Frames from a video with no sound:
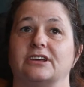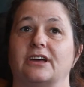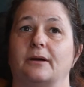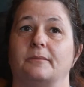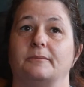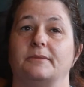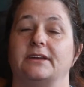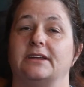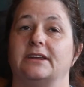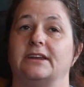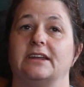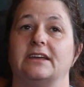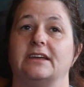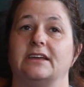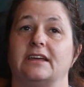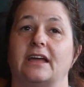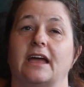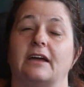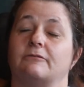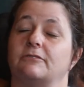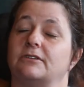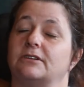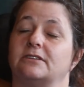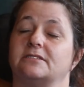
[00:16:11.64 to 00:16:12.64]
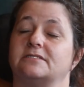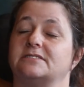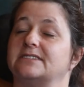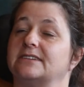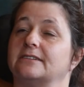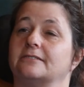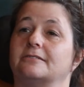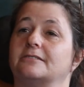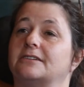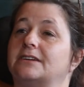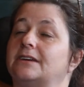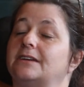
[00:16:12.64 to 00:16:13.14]
I mean, every
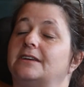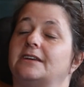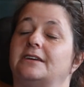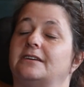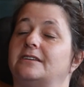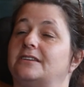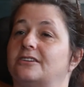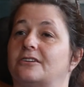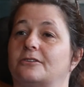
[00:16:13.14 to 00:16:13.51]
single kitty in